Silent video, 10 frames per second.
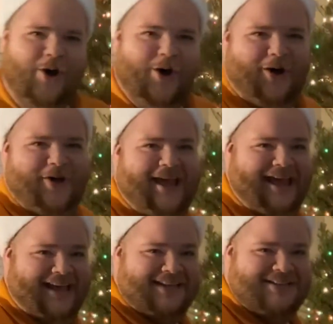
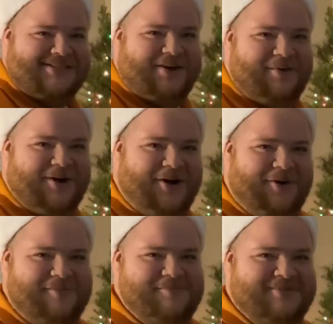Okay, so we're
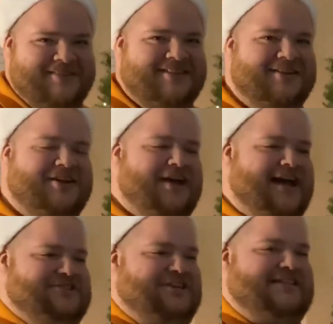home.
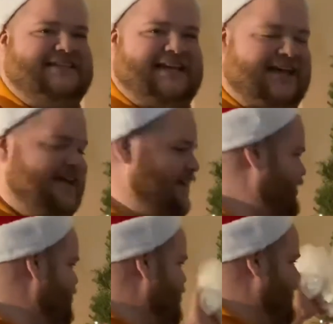As you can see,
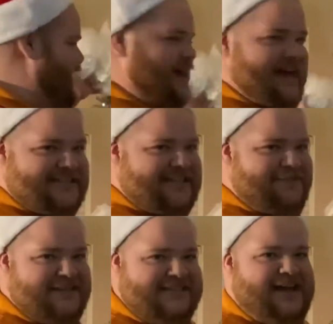I skipped
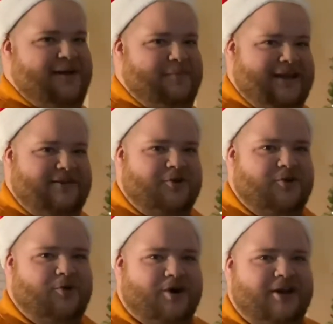a step. I didn't
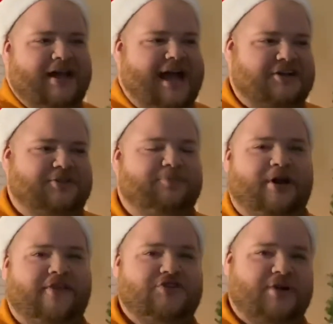record actually putting
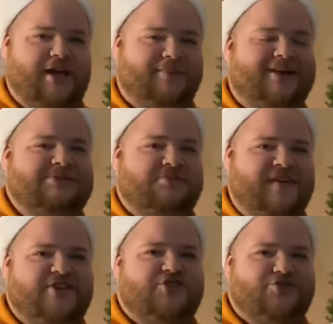the tree up because it was
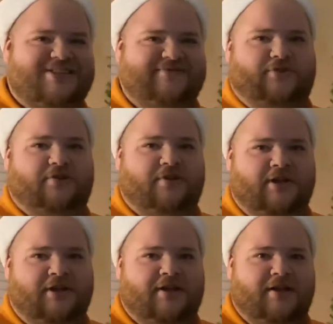very stressful.
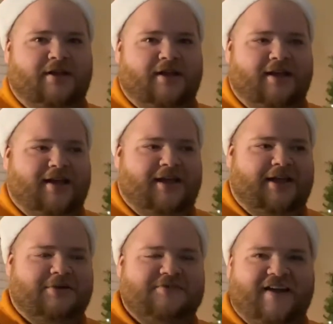
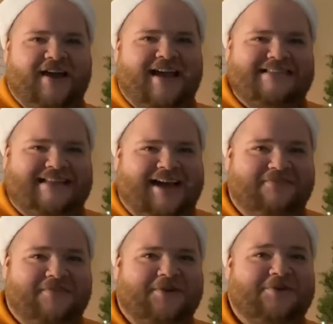It was very anxiety
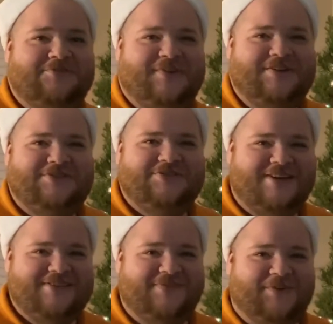filled. It was very
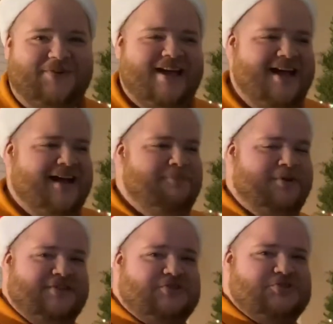stressful put
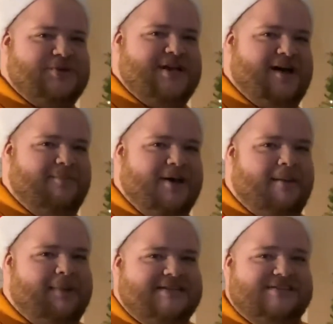this tree up
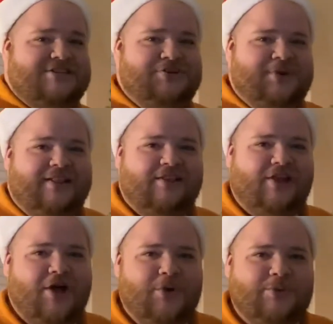because the dude at
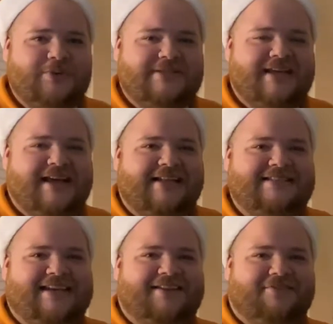Lowe's
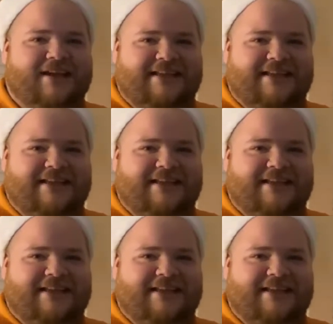didn't